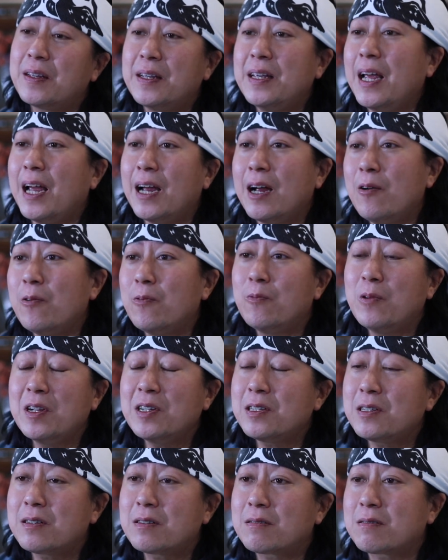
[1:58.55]
yeah it
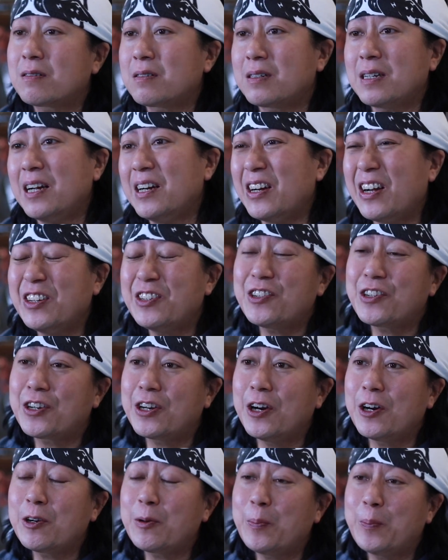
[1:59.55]
was kind of
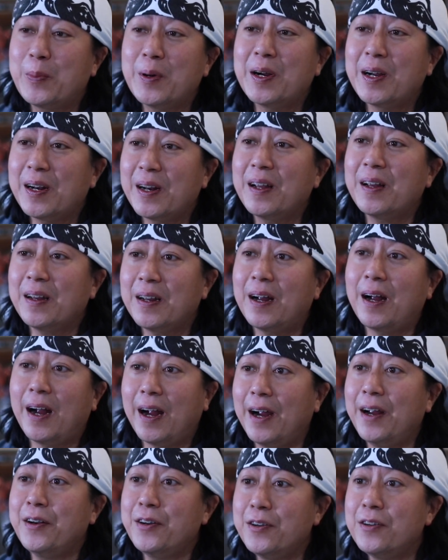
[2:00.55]
undercooked, but
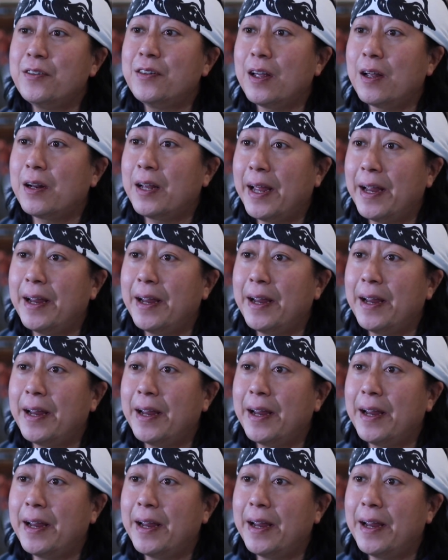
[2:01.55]
I knew that